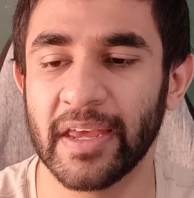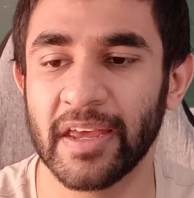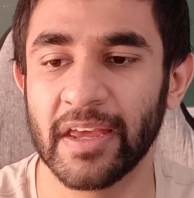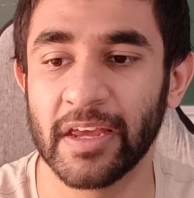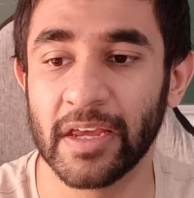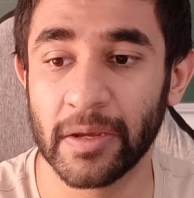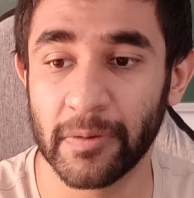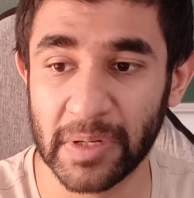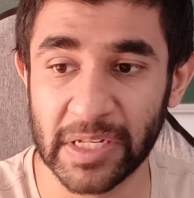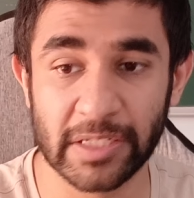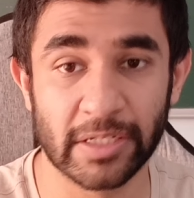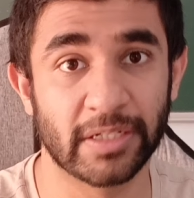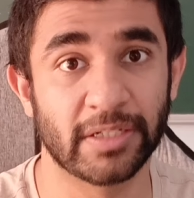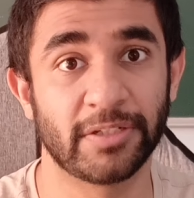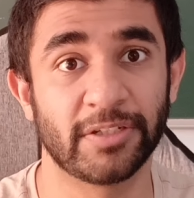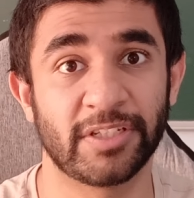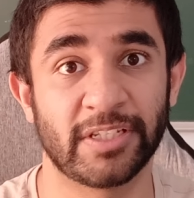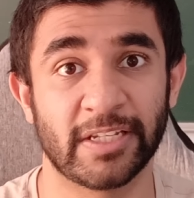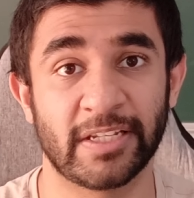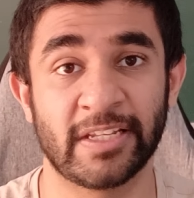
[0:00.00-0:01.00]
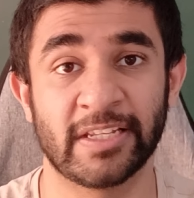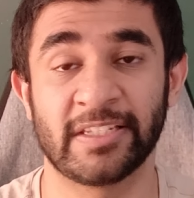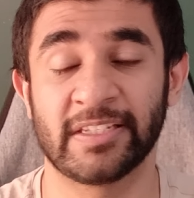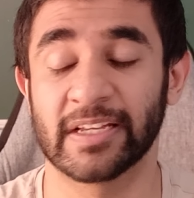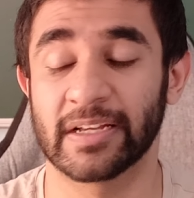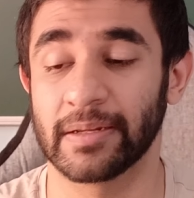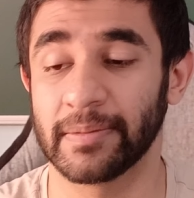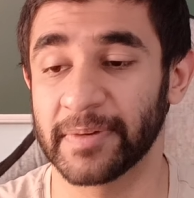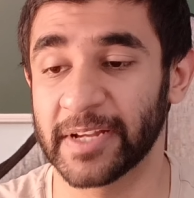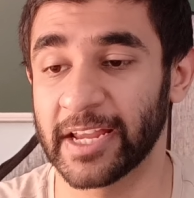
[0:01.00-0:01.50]
Here we turn to
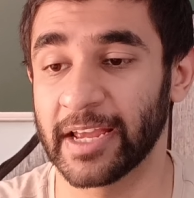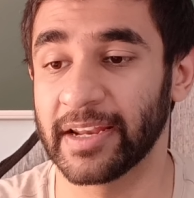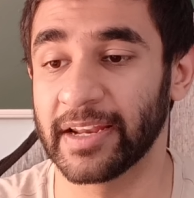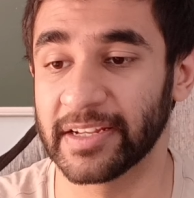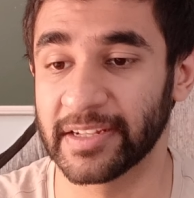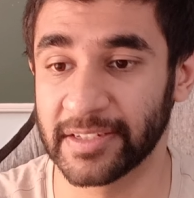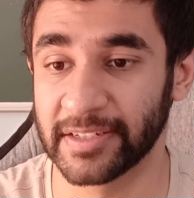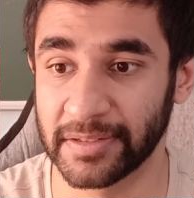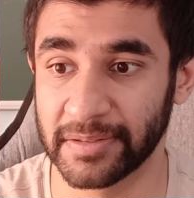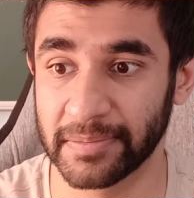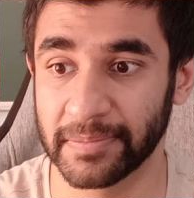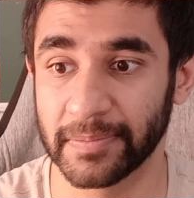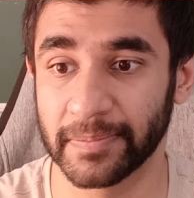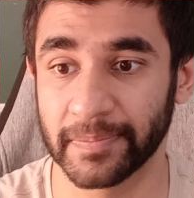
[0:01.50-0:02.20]
statistical mechanics,